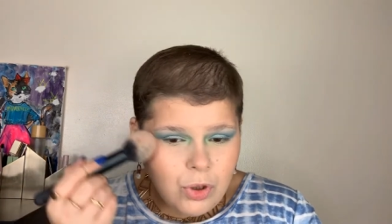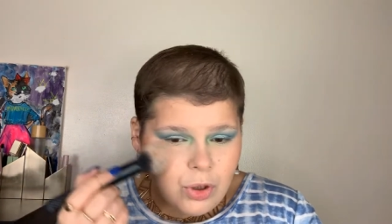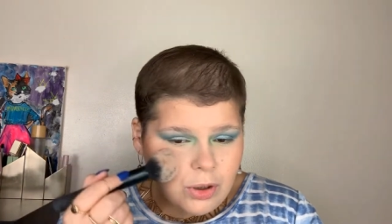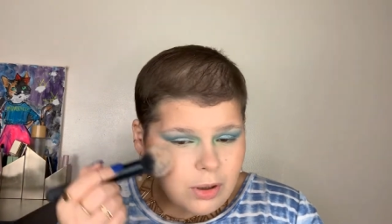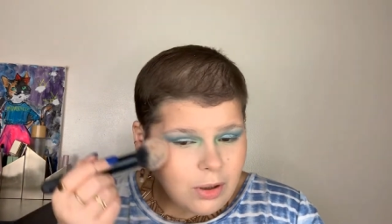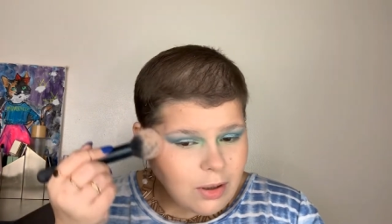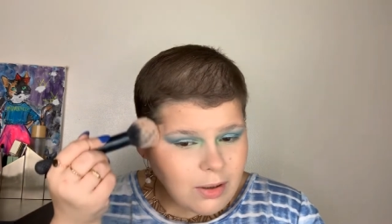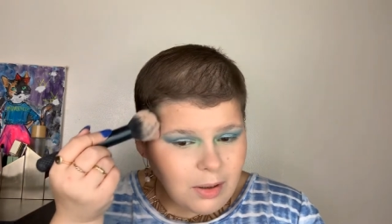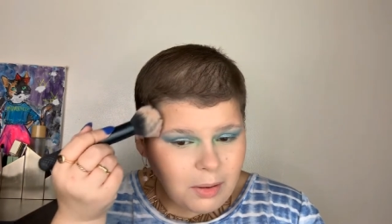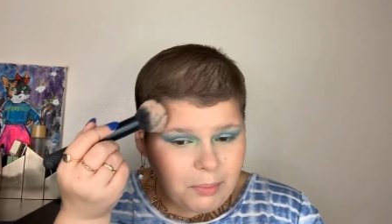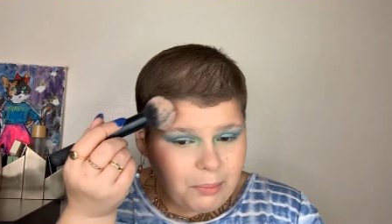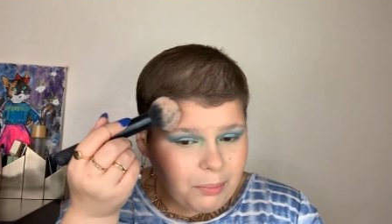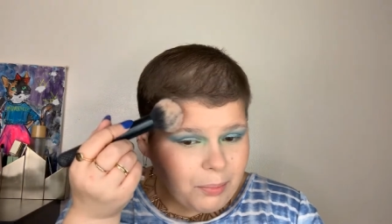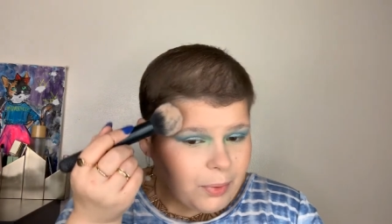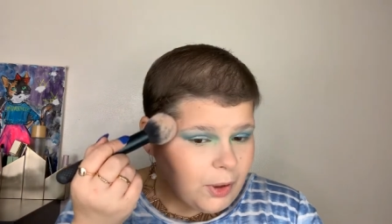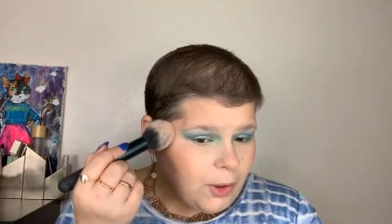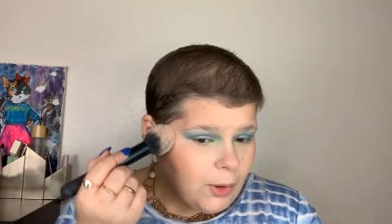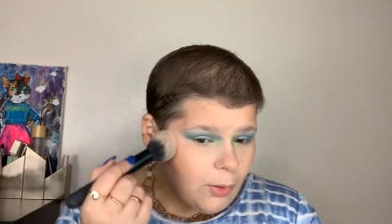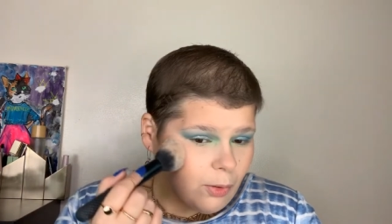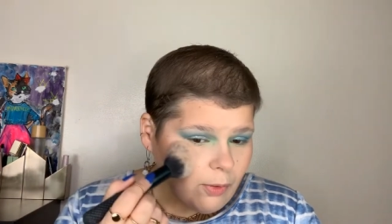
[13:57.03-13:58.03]
She does a
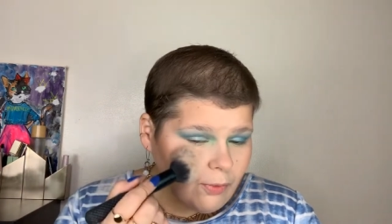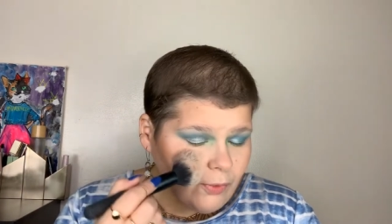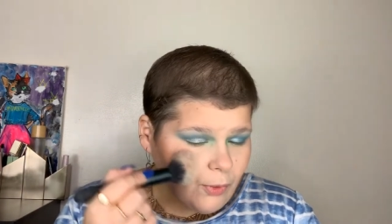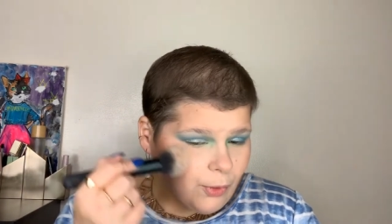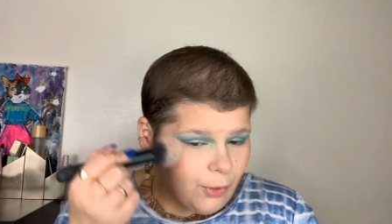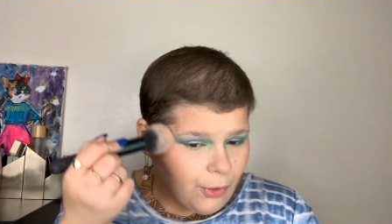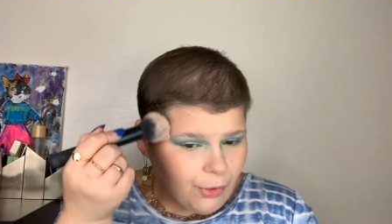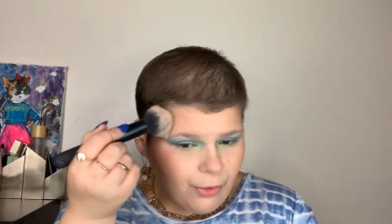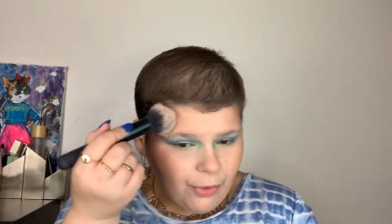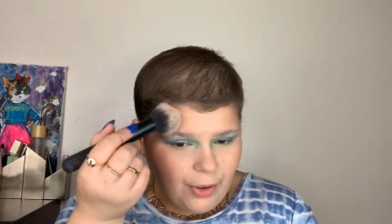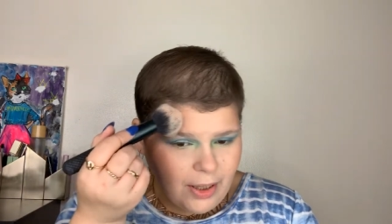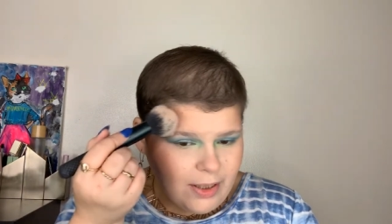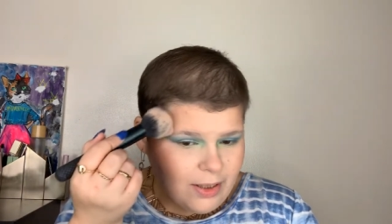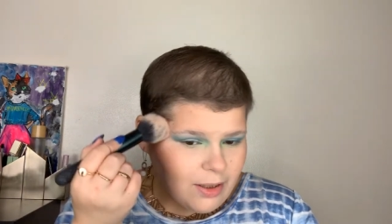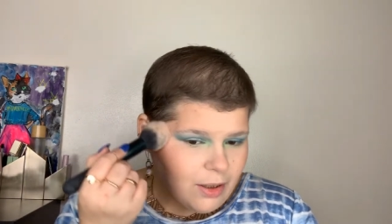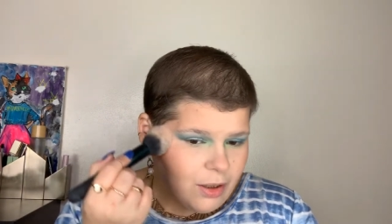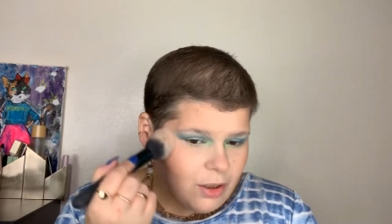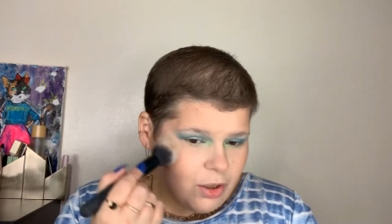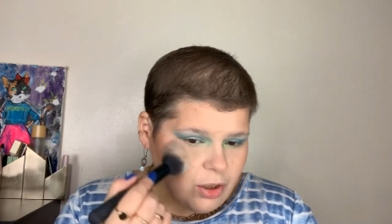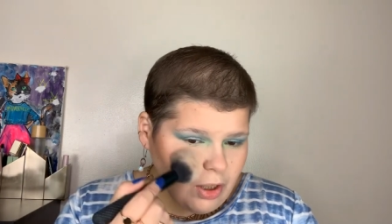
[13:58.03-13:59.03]
beautiful
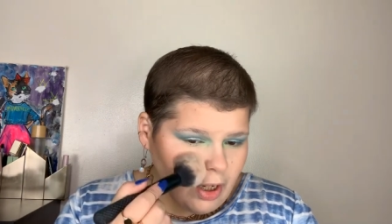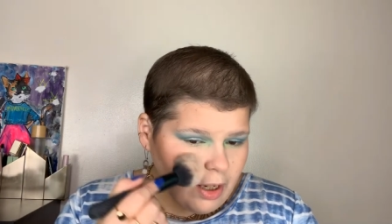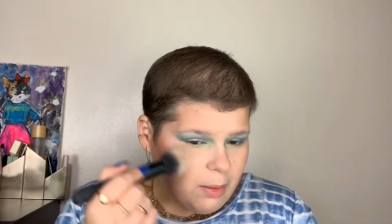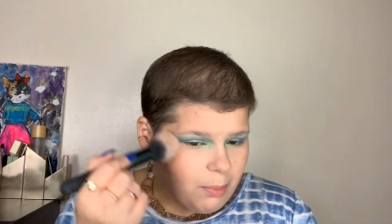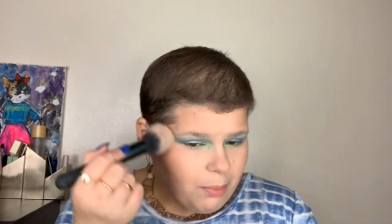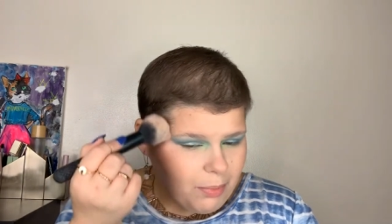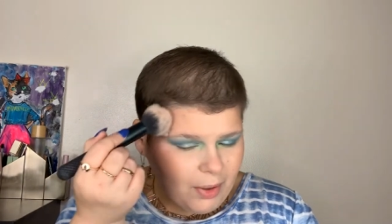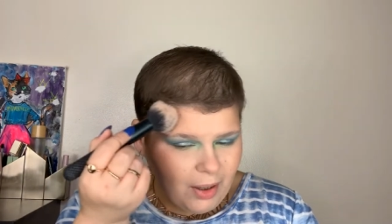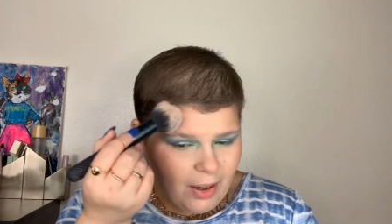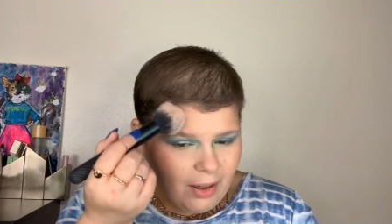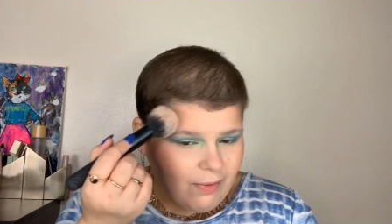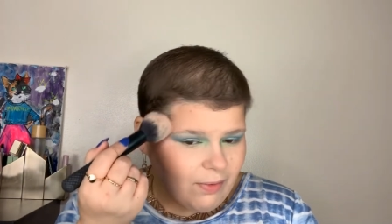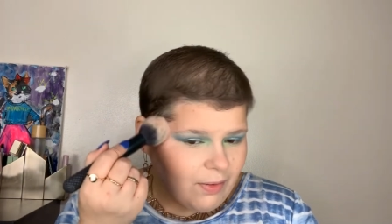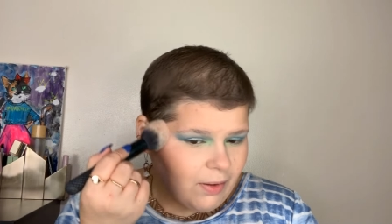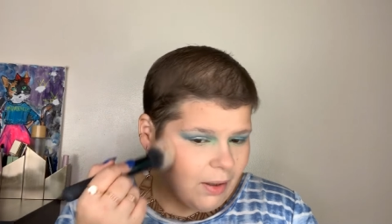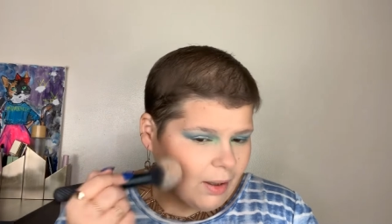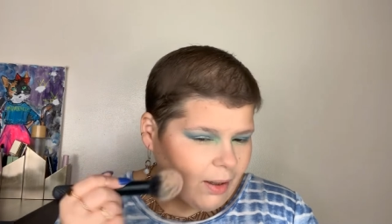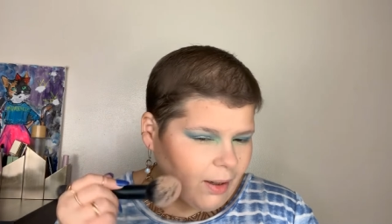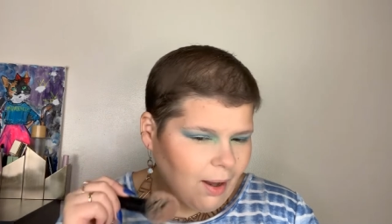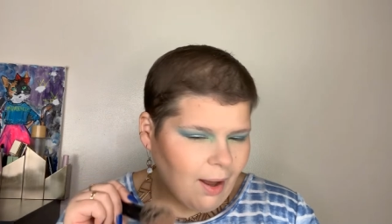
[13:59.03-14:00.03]
crescent shape that I
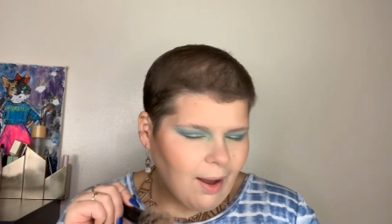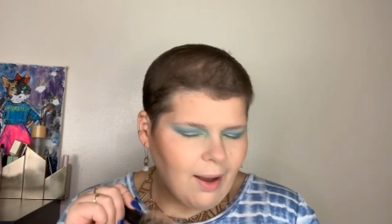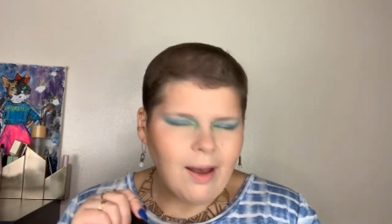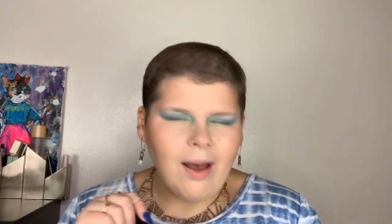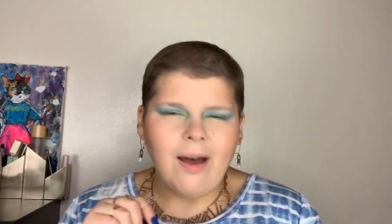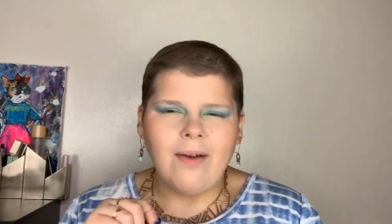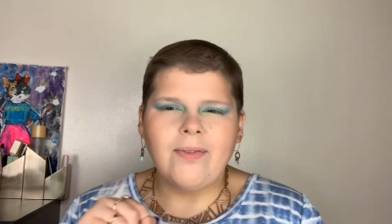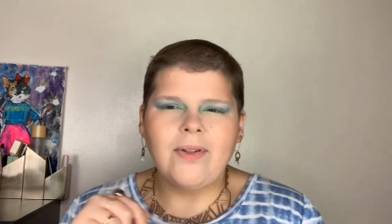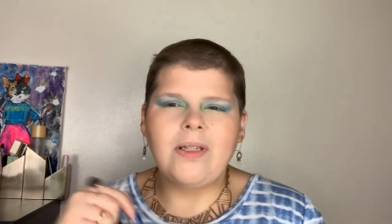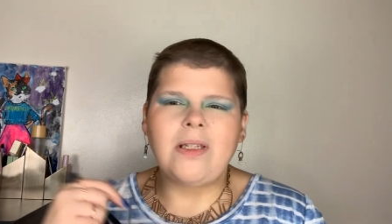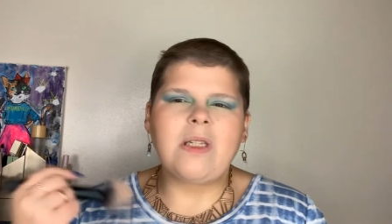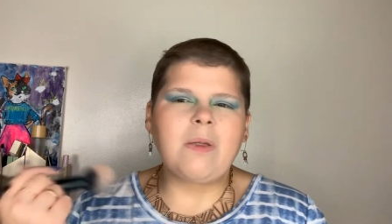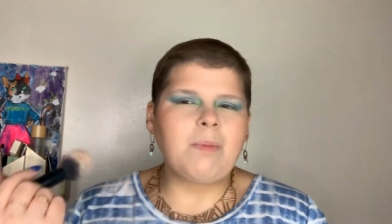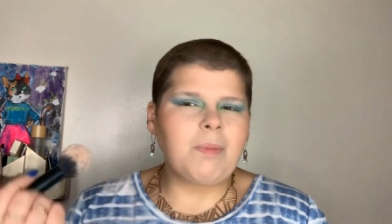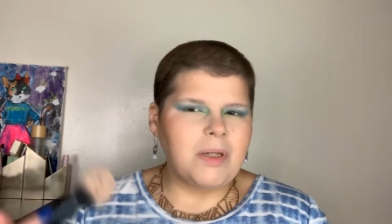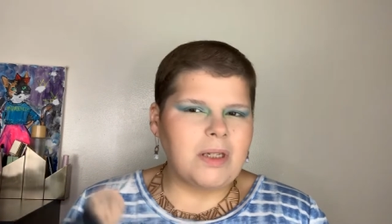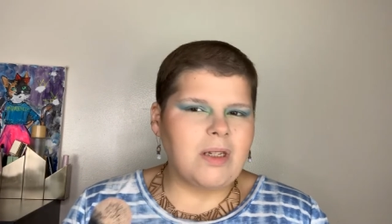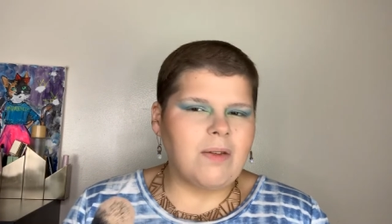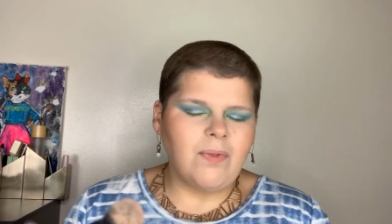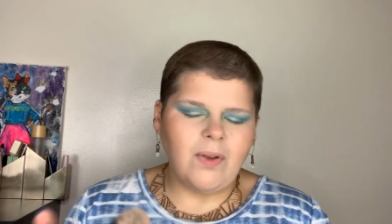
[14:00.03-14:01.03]
feel like I haven't
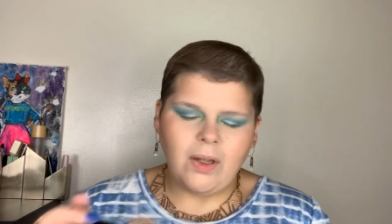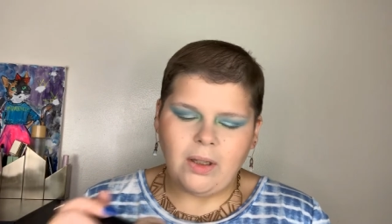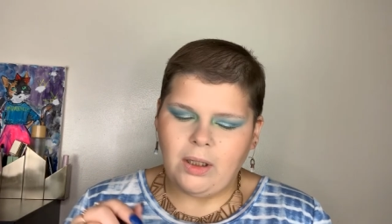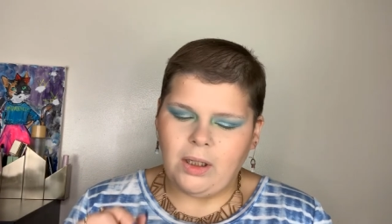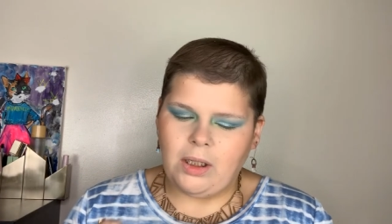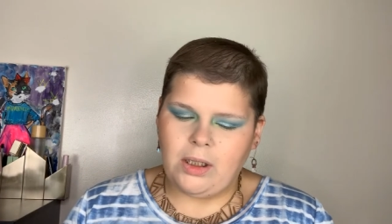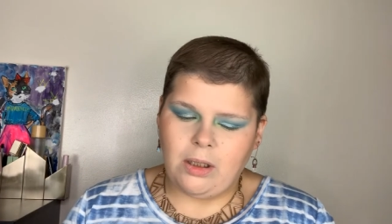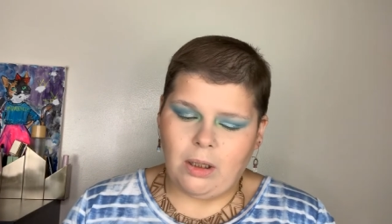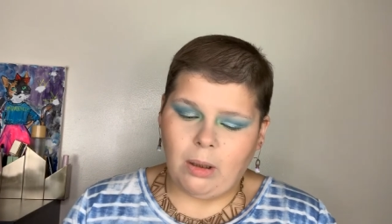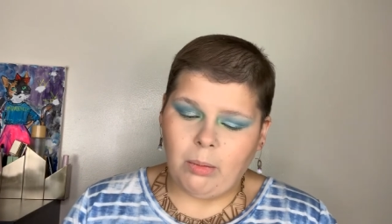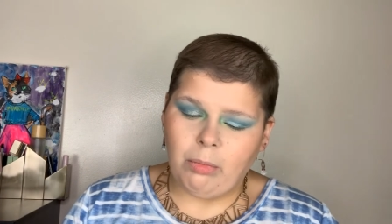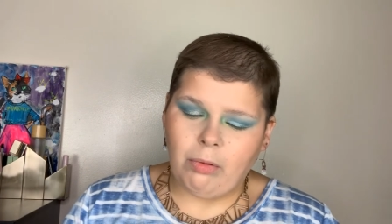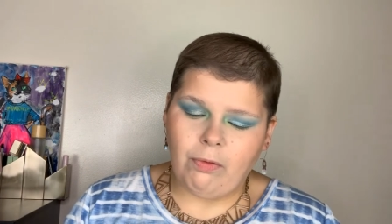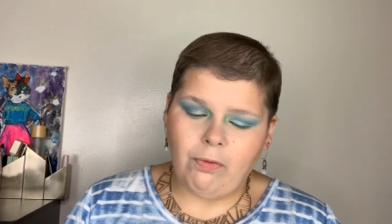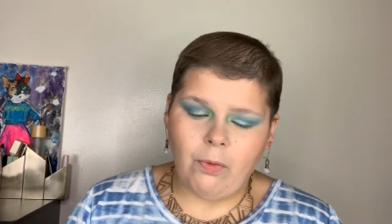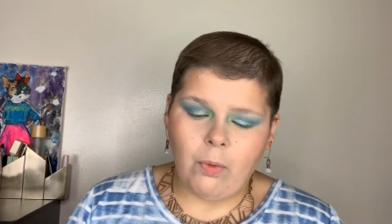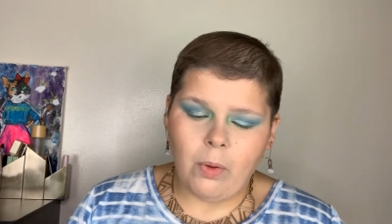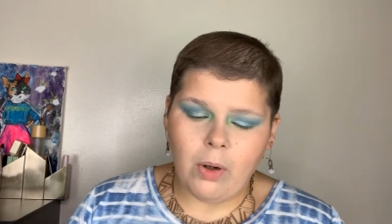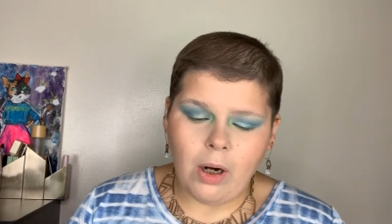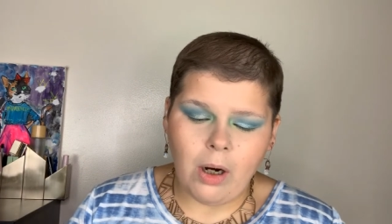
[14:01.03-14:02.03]
specifically done
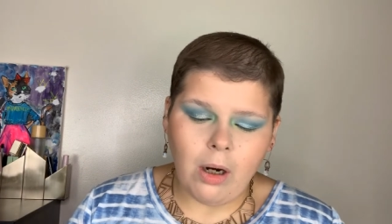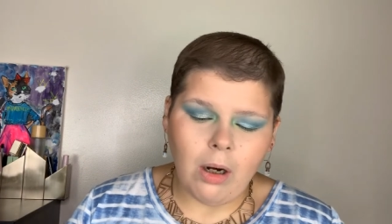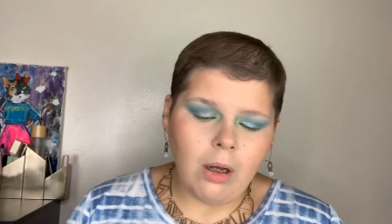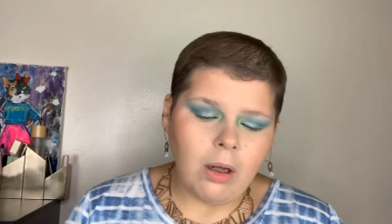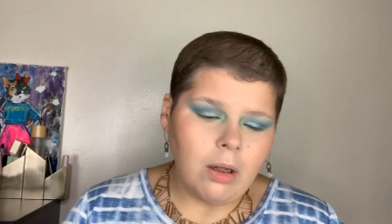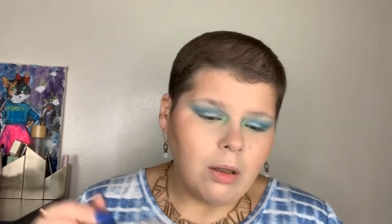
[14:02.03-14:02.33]
before.